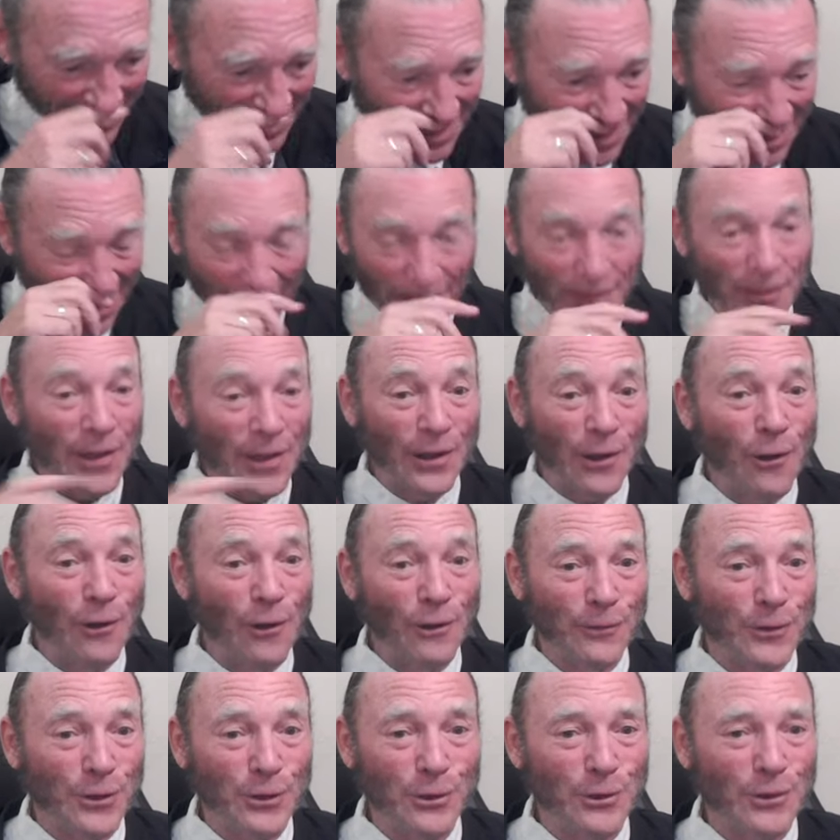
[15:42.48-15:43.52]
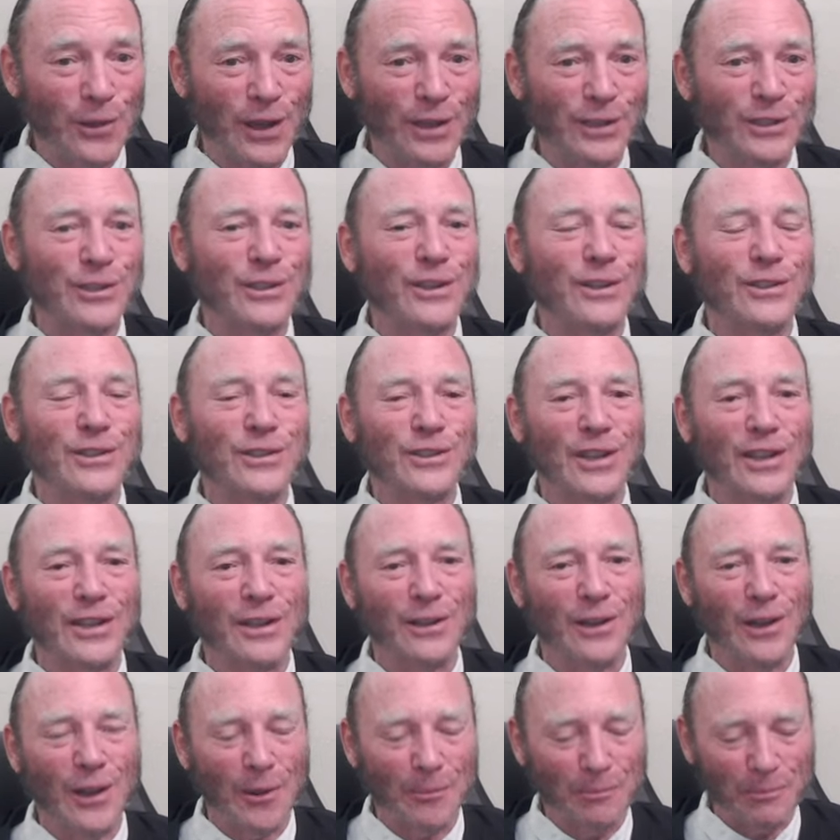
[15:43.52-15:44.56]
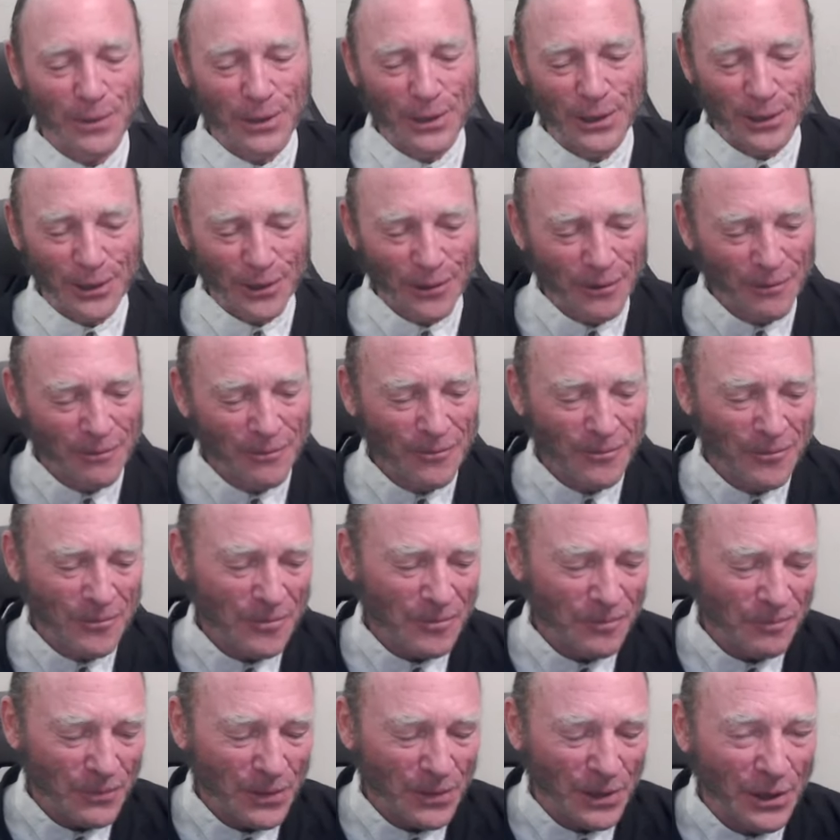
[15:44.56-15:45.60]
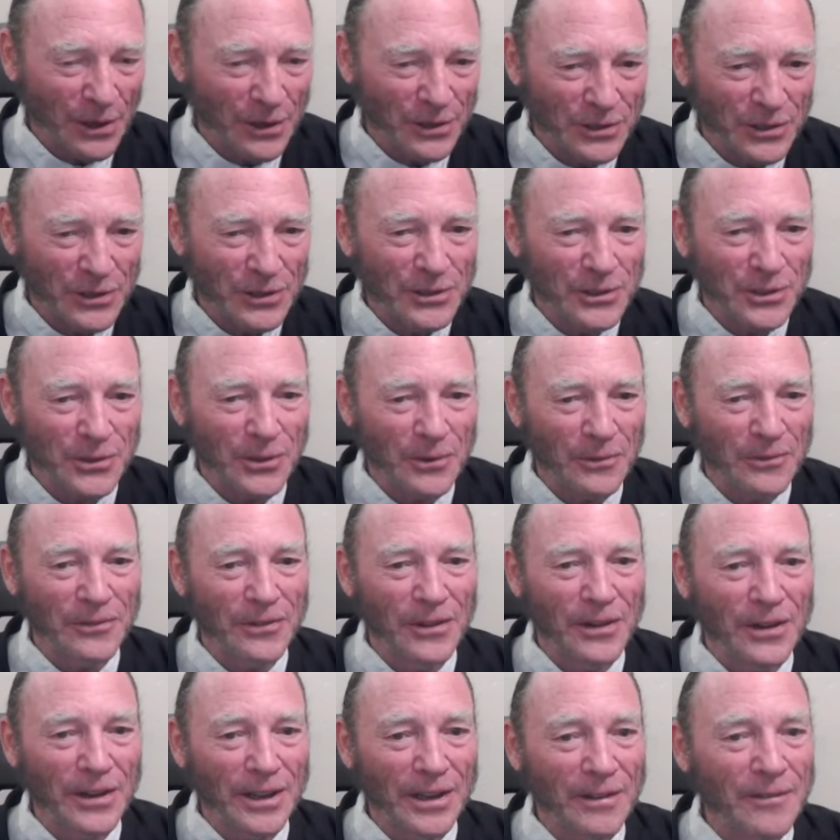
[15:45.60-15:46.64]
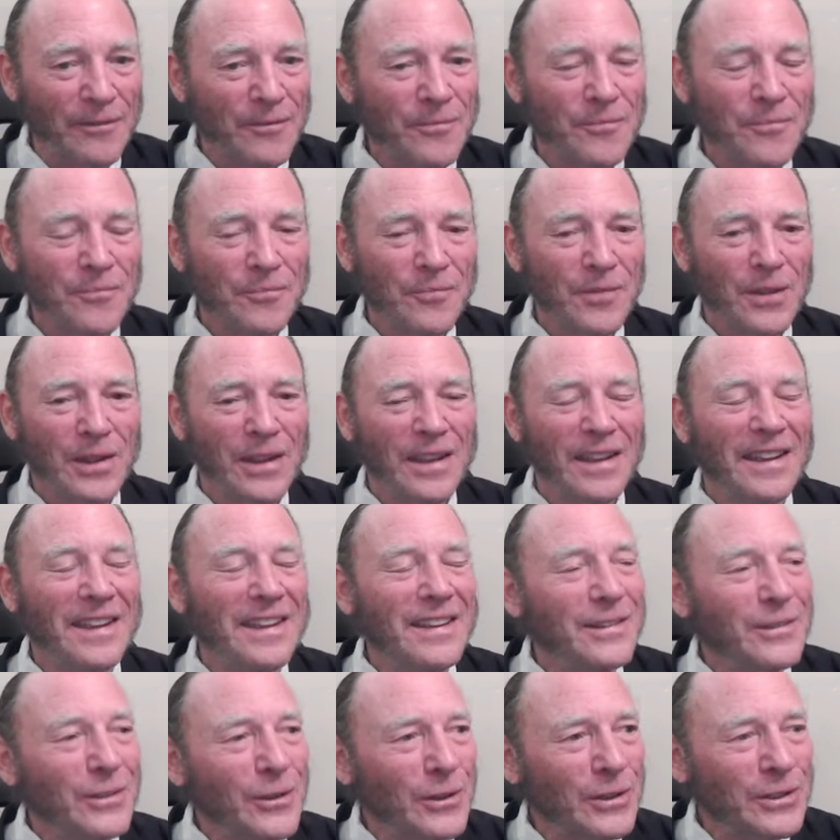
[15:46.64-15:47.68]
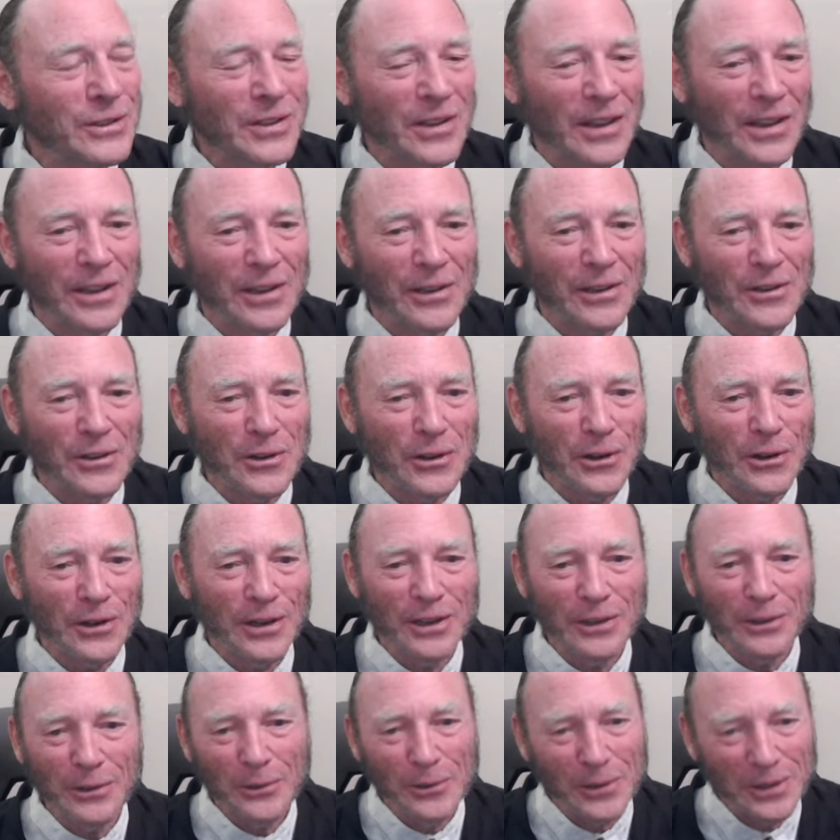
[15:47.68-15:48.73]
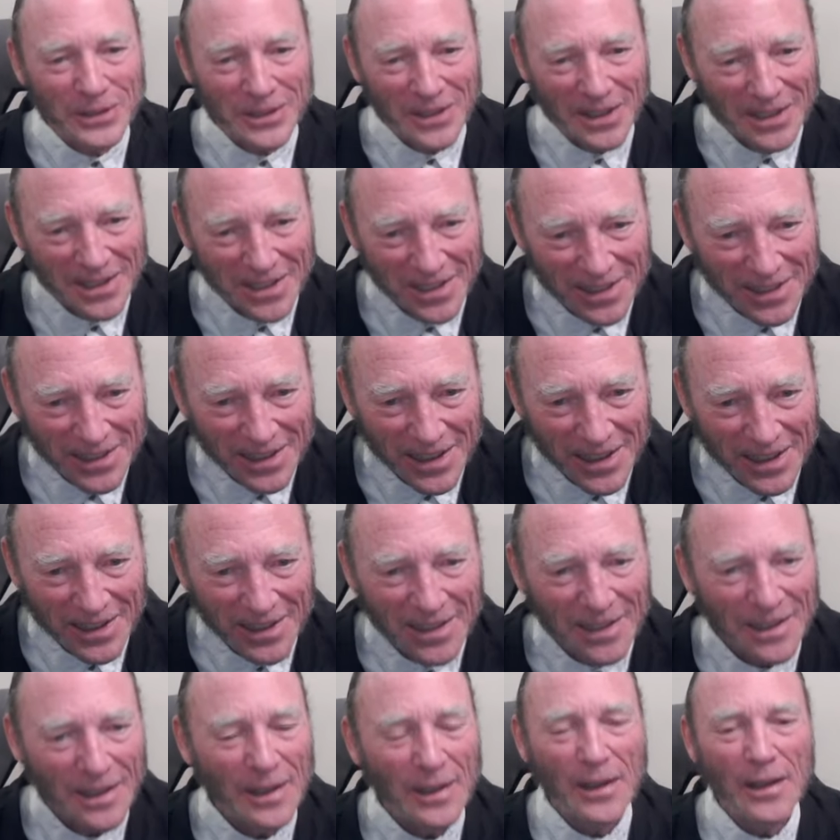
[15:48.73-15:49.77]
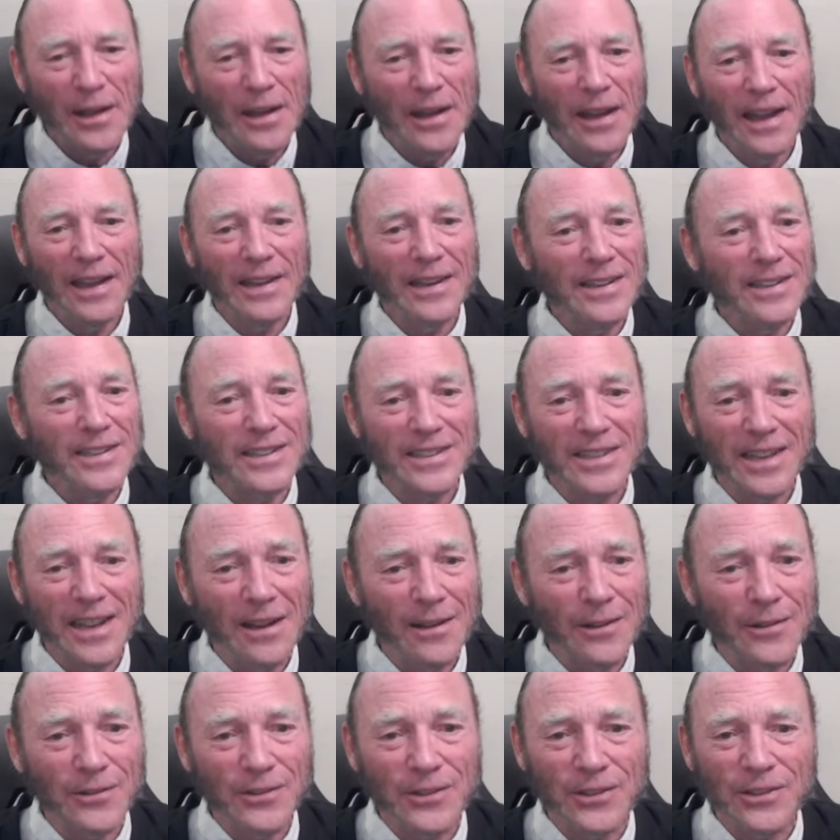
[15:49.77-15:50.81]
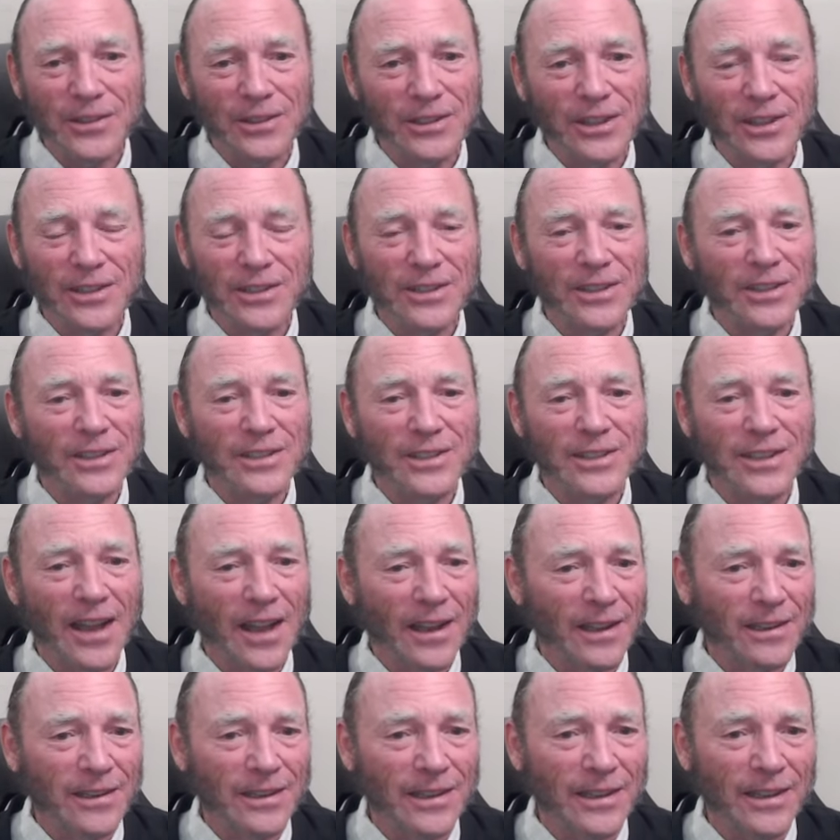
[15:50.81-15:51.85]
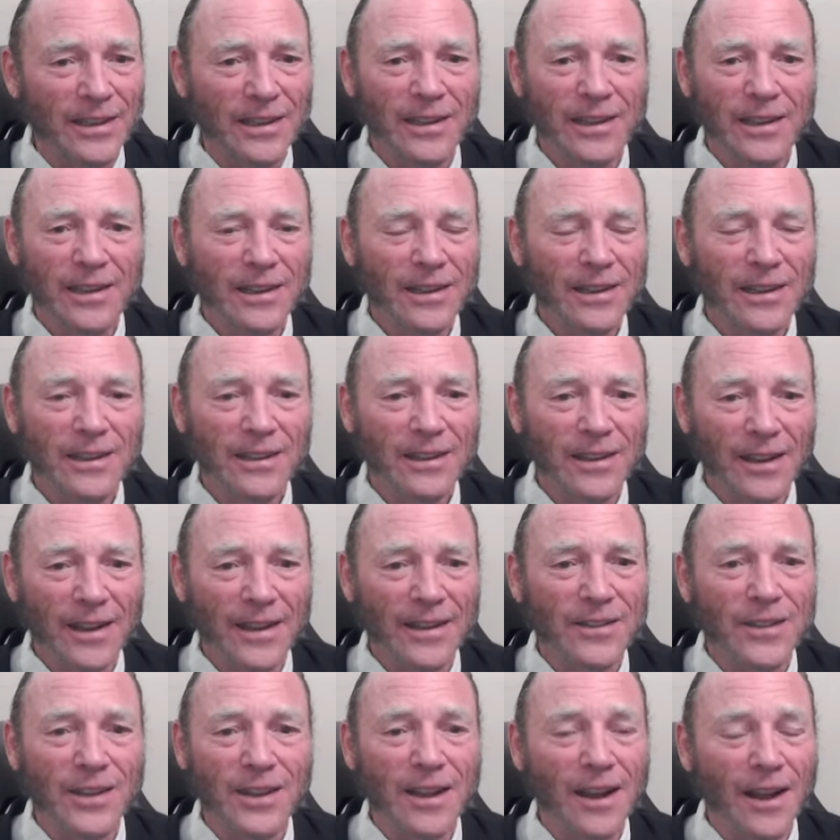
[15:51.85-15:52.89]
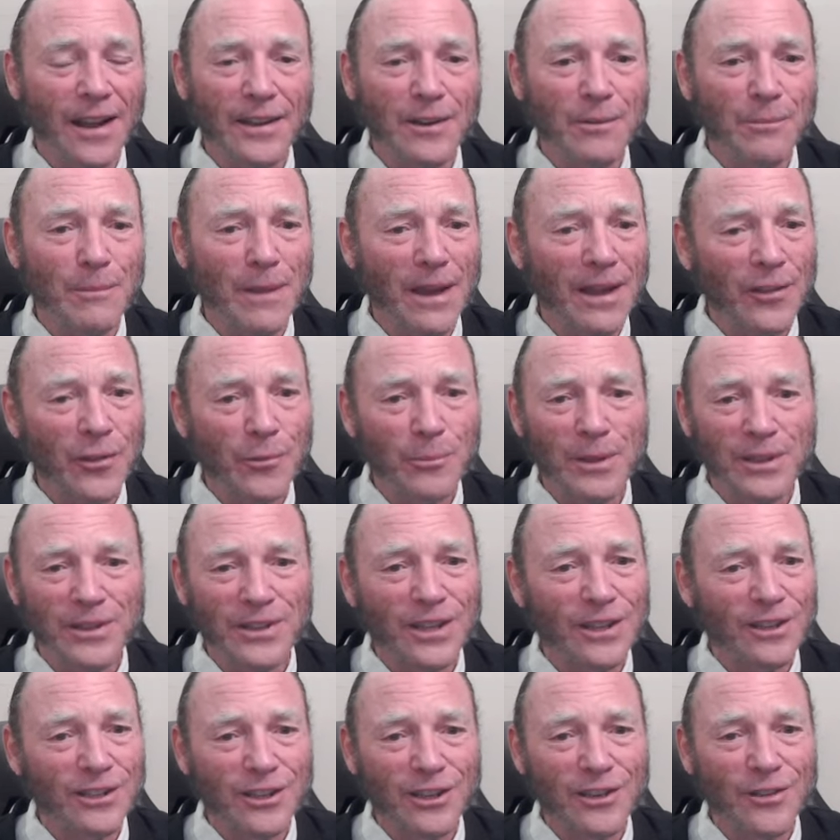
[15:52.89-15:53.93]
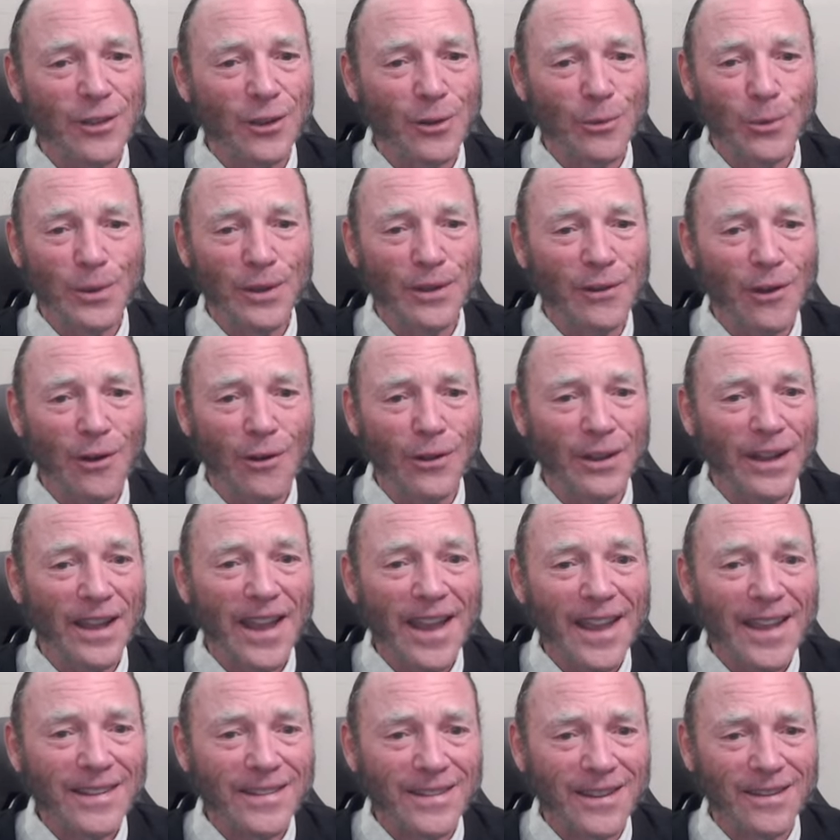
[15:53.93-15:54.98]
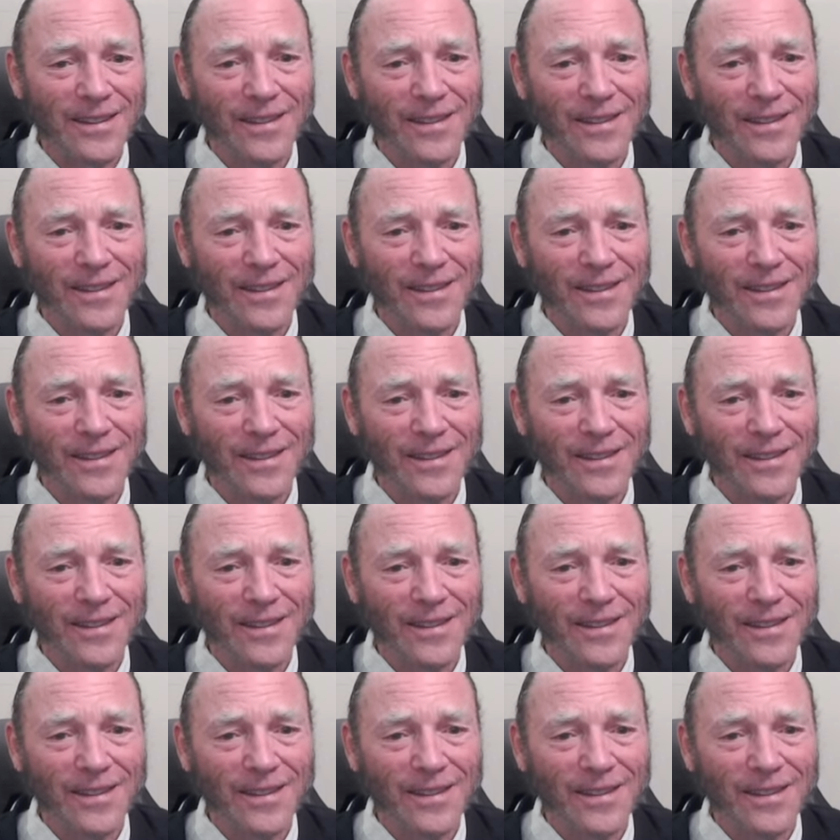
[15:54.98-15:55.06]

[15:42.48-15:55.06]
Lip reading: And they all do. That's just single out Peter, because he's so funny. He looks like a nerd. He looks like a geek. And he sounds just exactly like the kind of mathematician that we all hate.